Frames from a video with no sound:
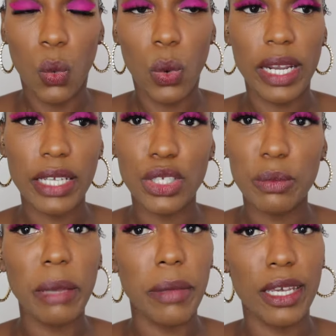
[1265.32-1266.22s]
when I do
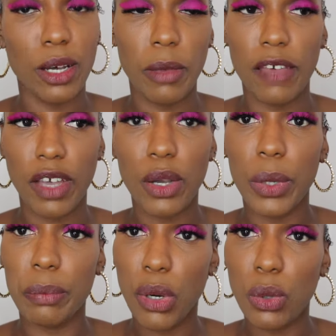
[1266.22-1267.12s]
my makeup, if I go
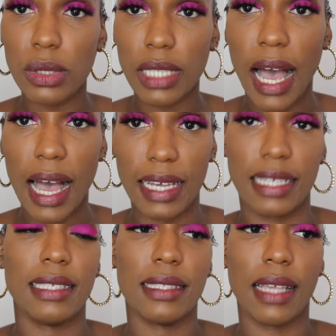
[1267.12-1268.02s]
with bold
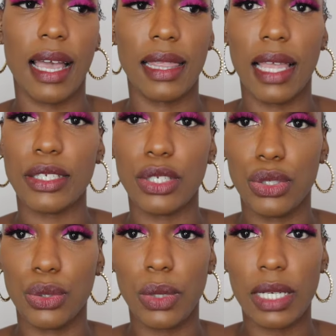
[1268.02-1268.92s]
eyes, I like to
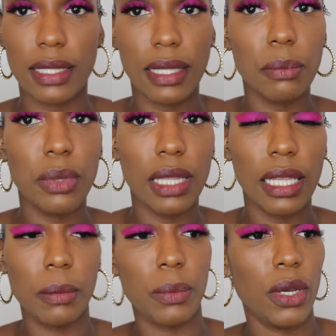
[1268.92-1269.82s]
do a simple
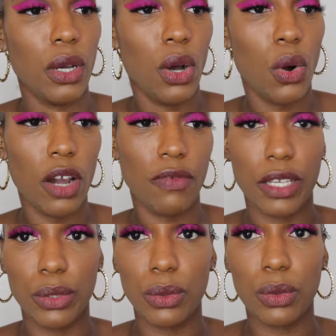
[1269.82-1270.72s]
lip, or if I
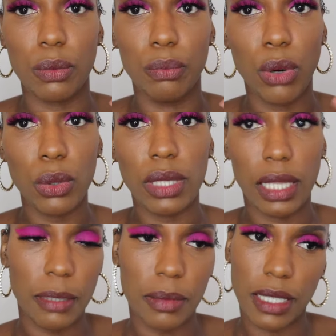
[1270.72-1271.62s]
do bold
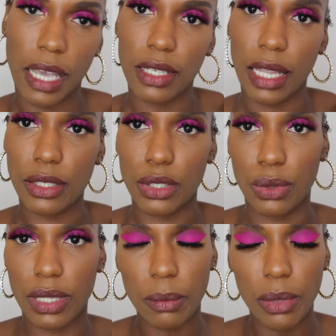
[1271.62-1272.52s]
lips, I'd like to do
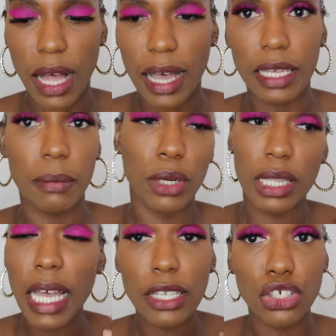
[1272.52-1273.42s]
simple eye, but
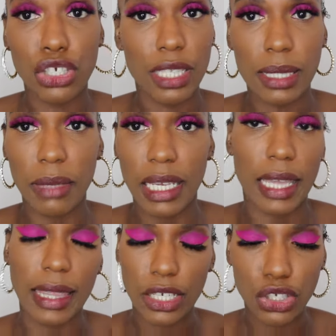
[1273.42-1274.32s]
that's just me
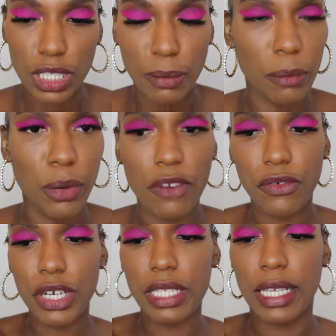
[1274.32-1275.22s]
and that's just my
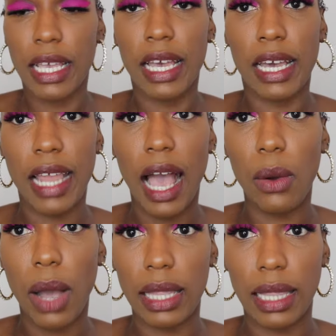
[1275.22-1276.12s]
preference and how
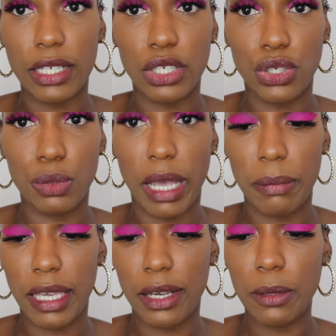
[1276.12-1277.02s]
I like to do my
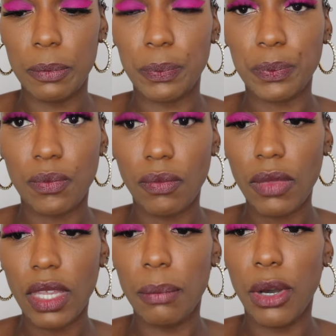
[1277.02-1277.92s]
makeup,
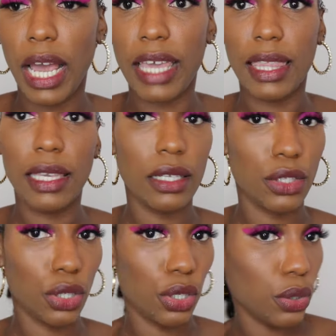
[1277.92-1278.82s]
but I think
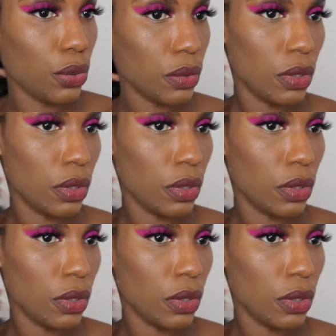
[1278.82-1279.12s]
it's cute.